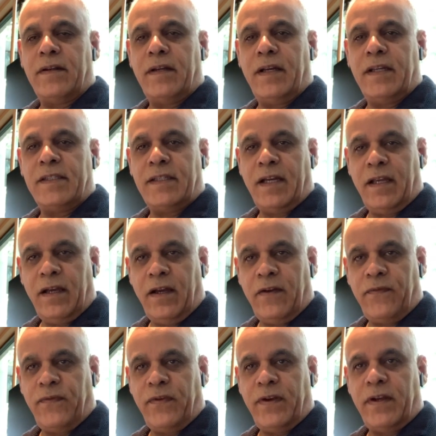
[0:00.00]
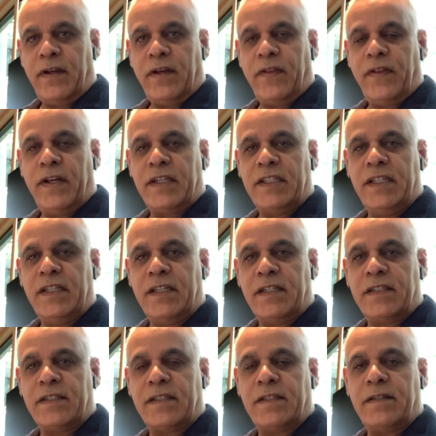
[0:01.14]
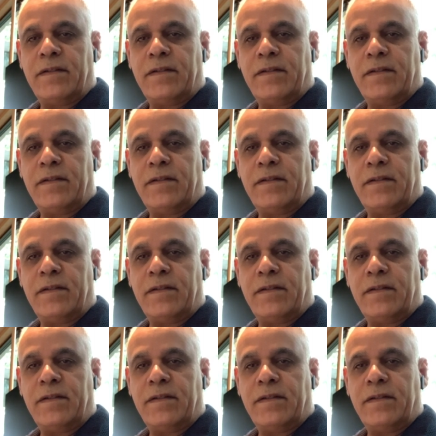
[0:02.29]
as I have 30 years